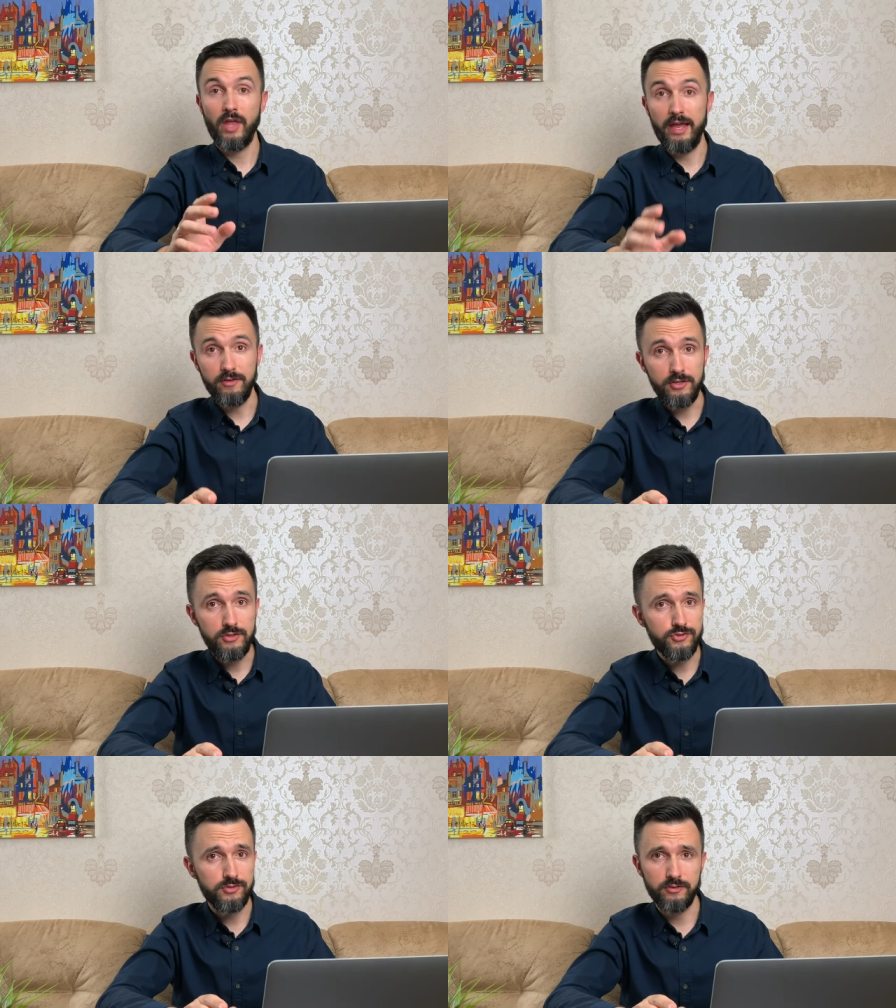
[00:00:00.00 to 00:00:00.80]
And
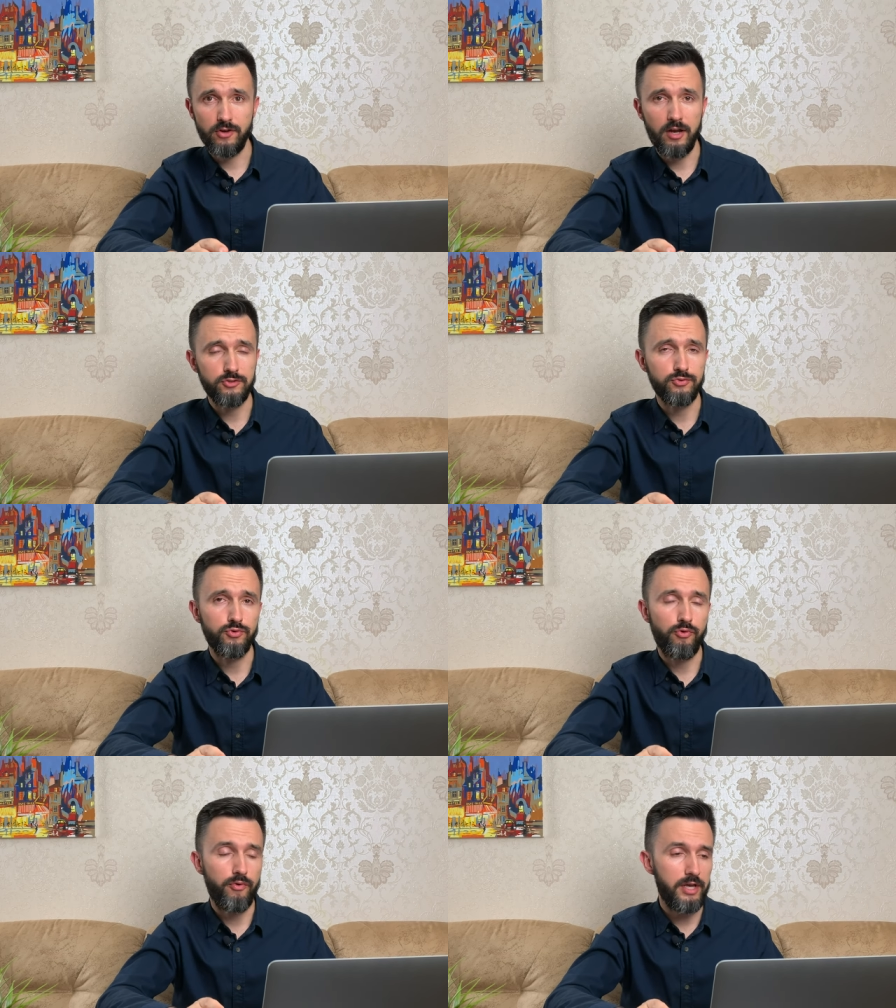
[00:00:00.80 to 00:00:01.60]
it's not hard to
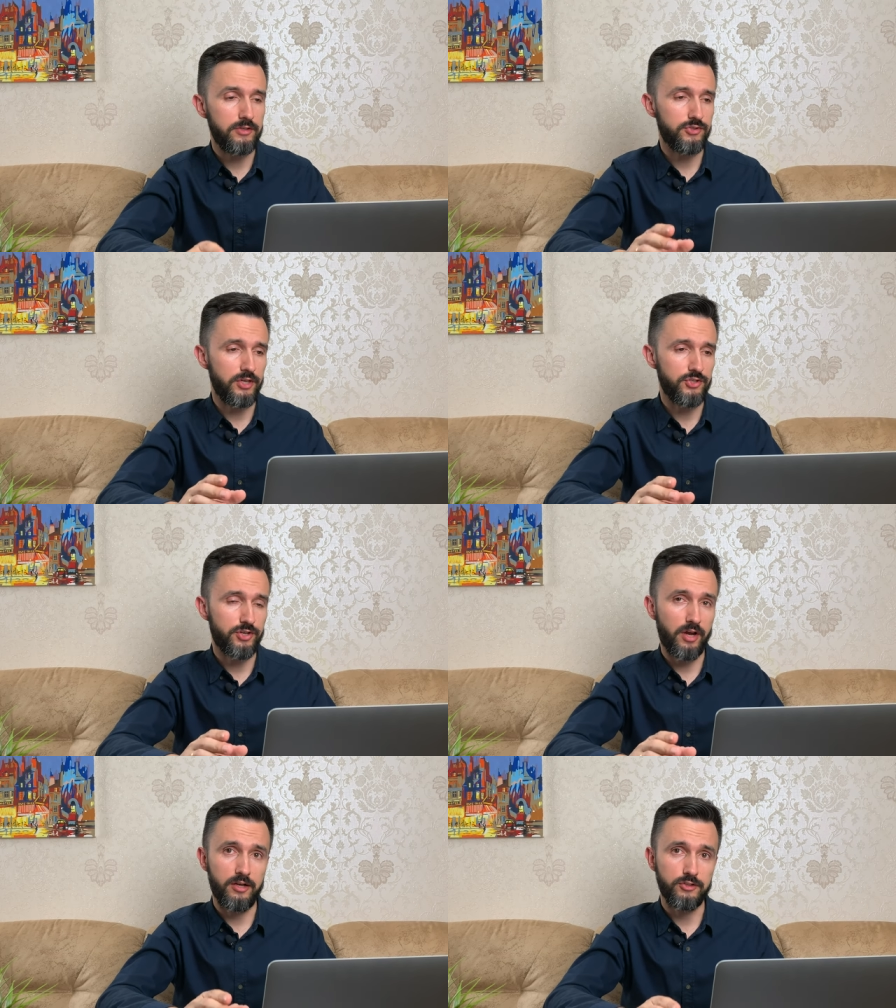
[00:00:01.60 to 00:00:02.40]
create such
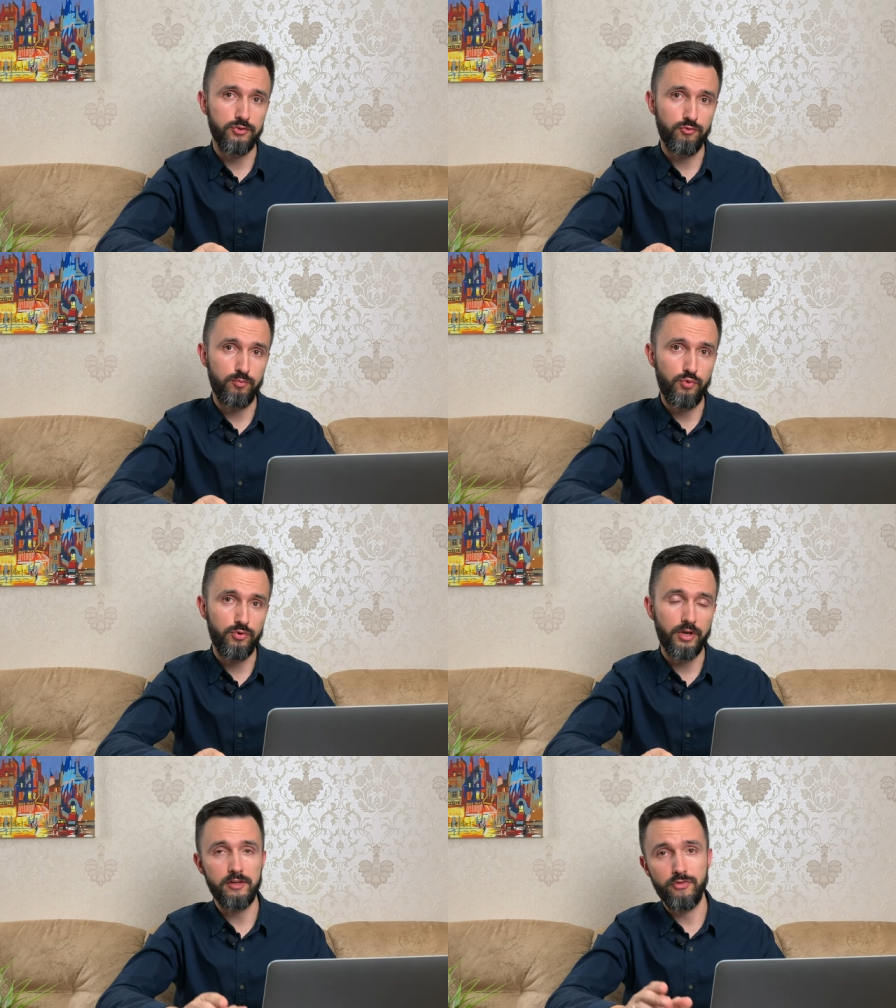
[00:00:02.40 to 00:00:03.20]
kind of book
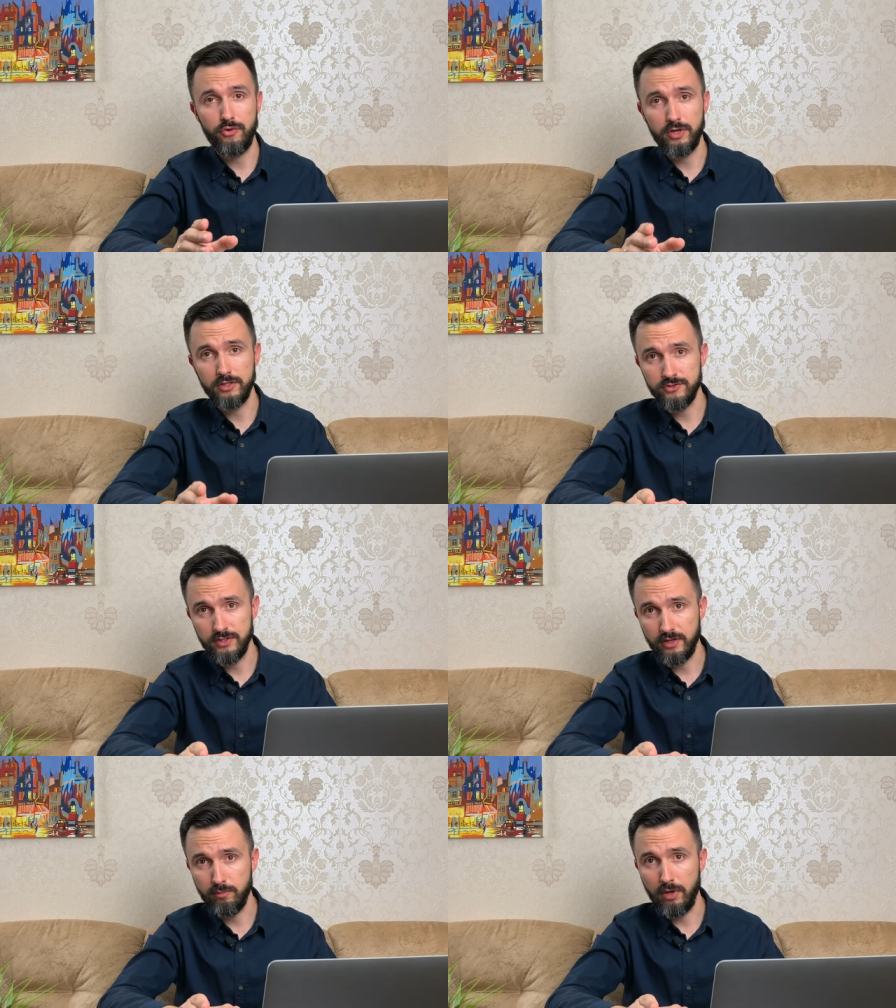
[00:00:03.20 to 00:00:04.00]
as you can
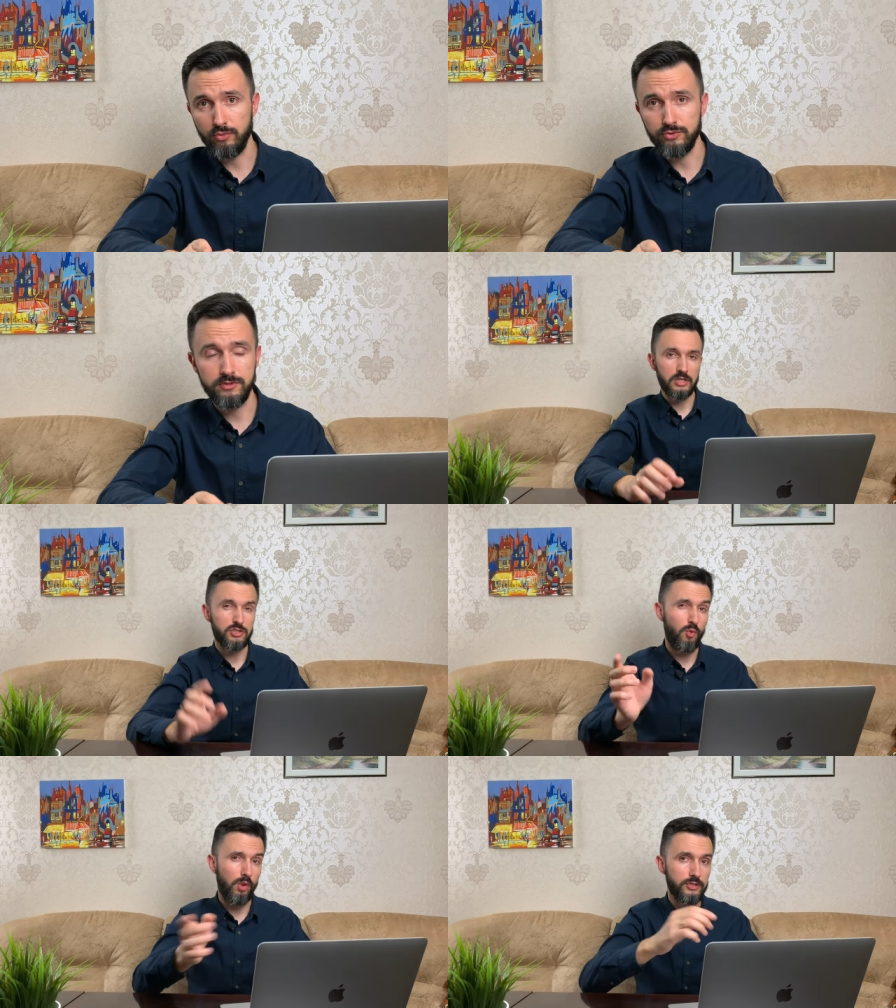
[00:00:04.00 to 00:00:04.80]
think about it.
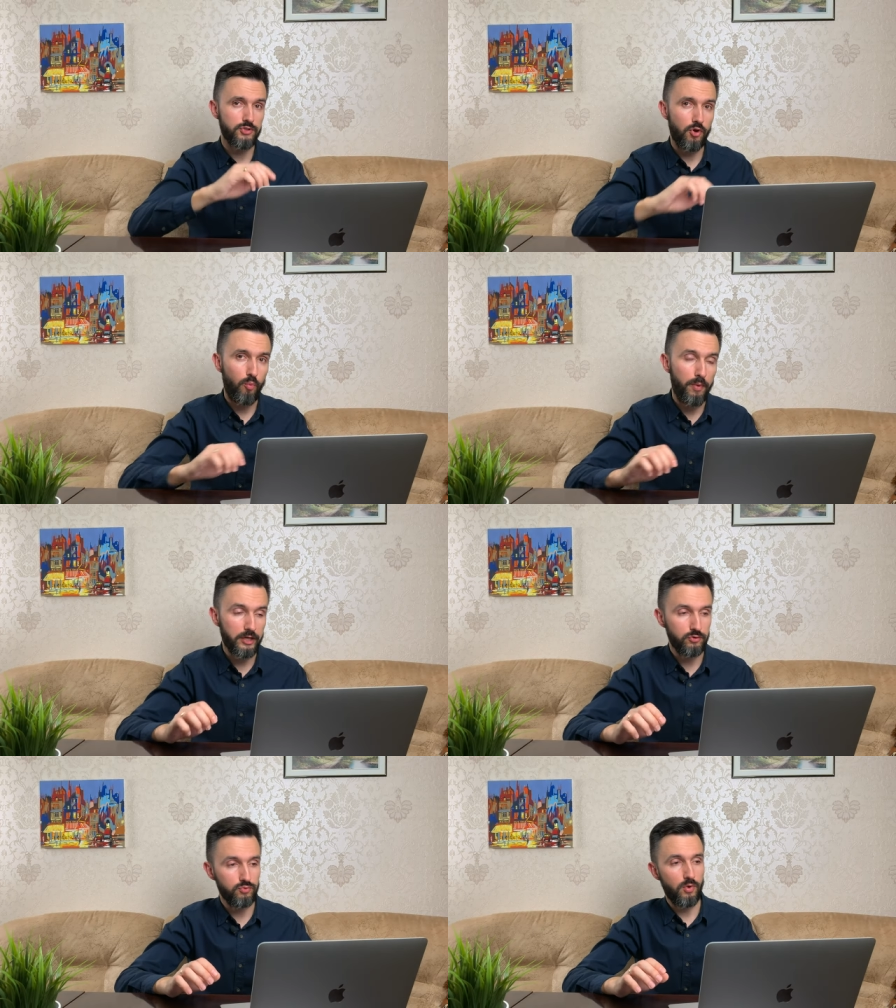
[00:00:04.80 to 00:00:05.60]
So let's go
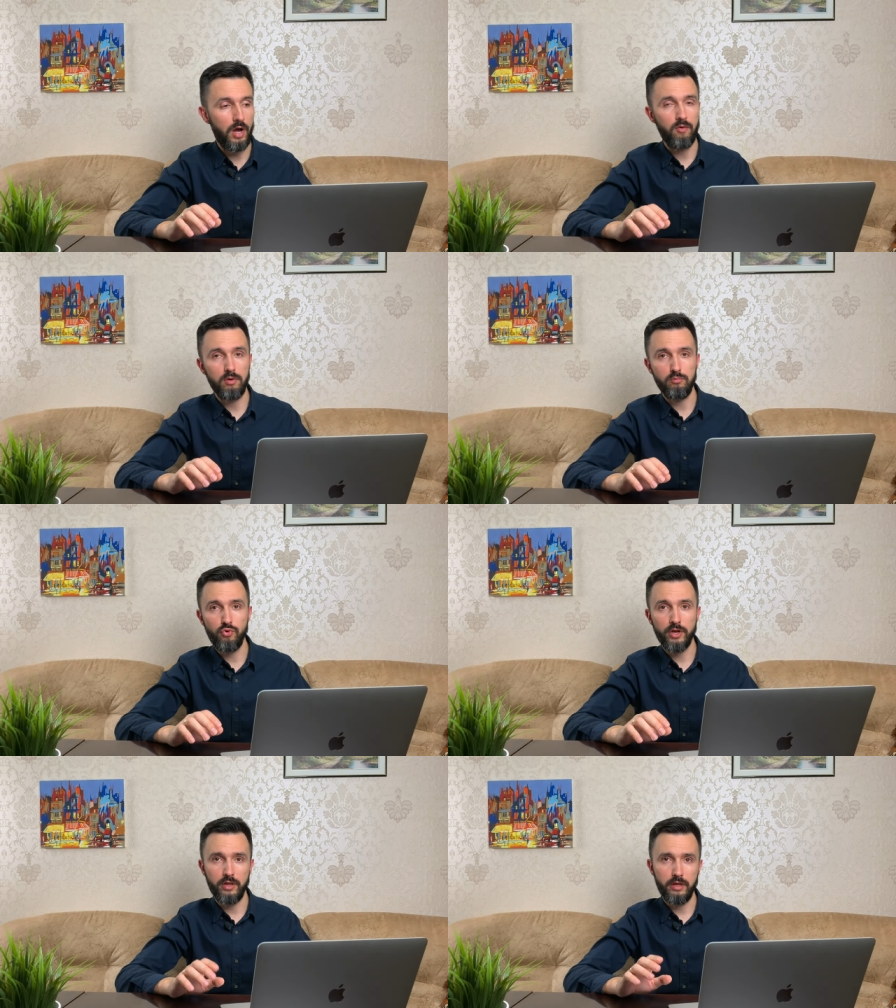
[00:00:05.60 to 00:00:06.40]
back to our book
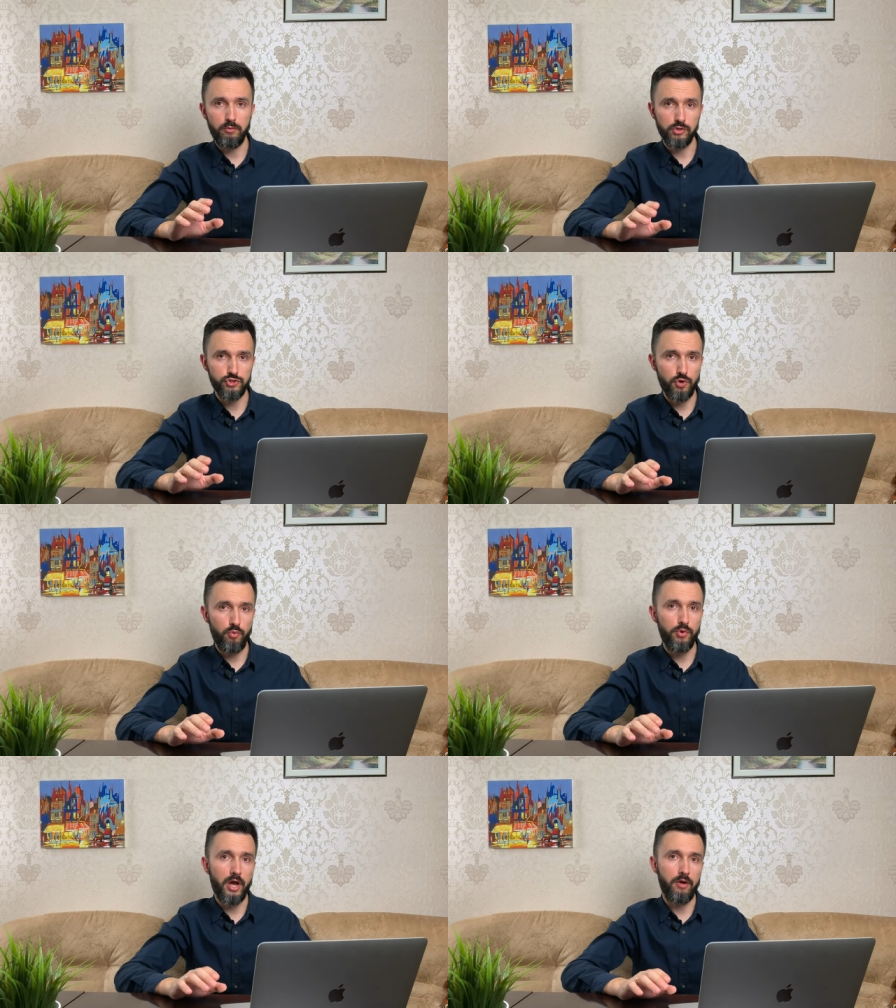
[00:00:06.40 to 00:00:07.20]
and I will show
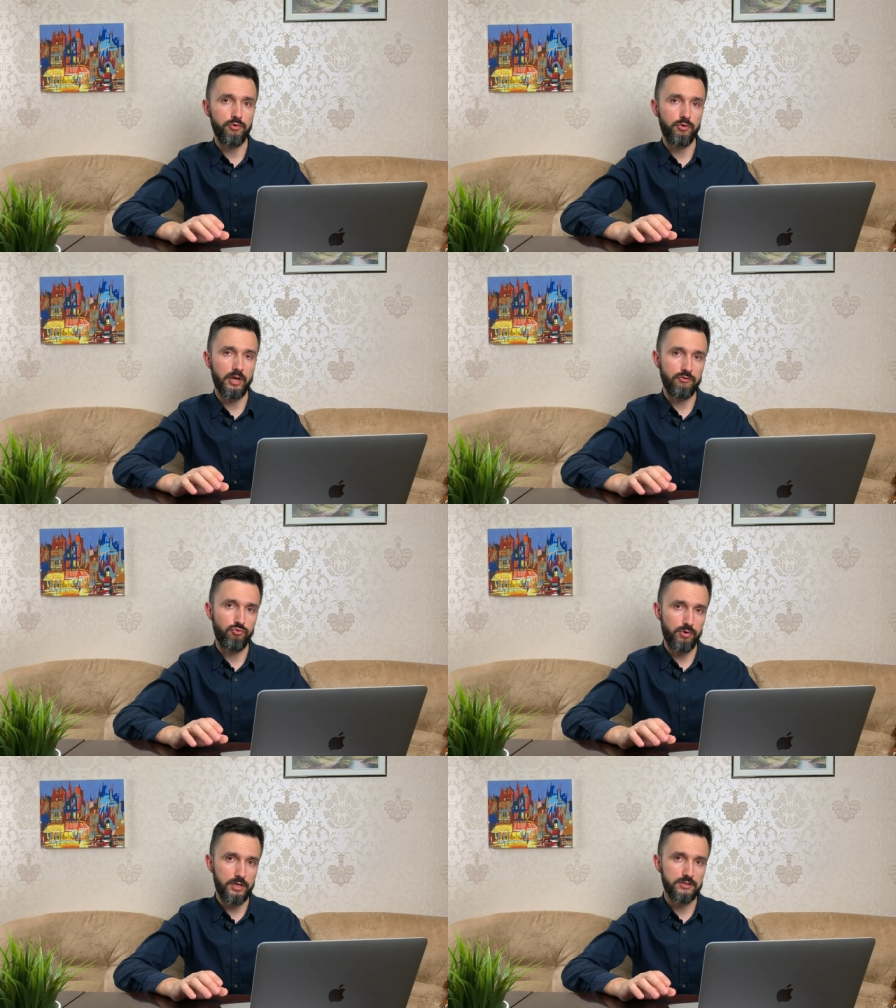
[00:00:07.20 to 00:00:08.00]
you how you can
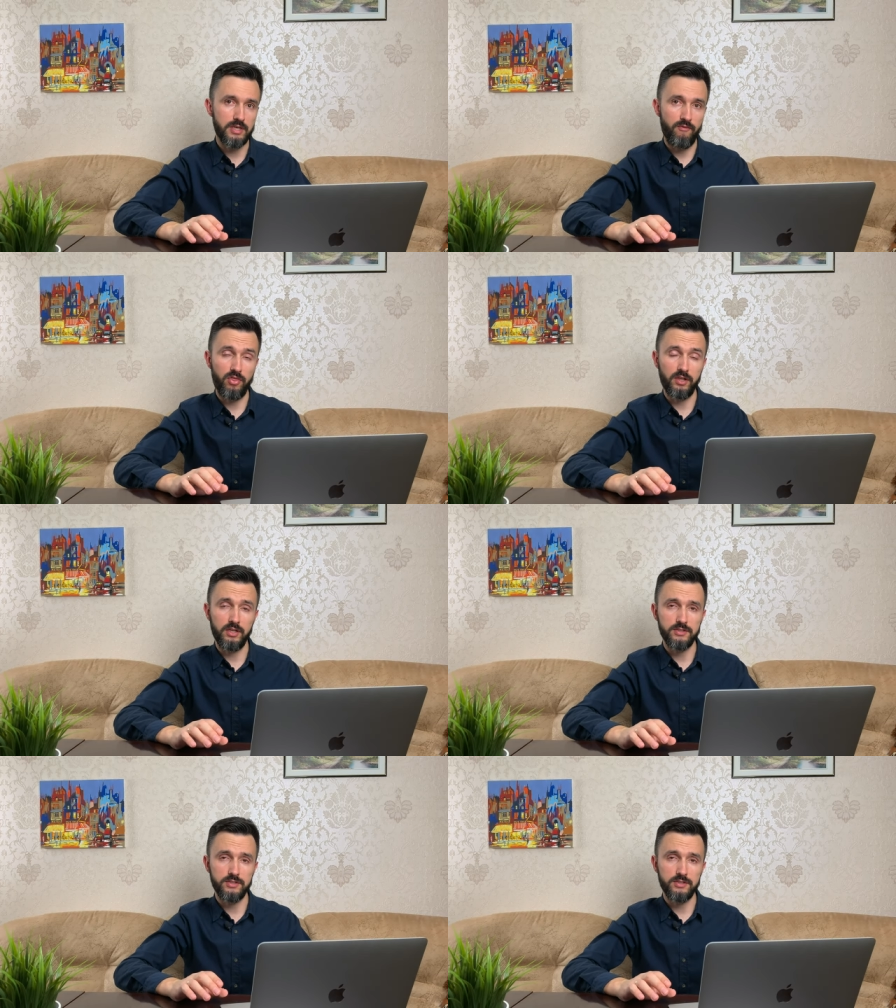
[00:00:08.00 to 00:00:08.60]
create something like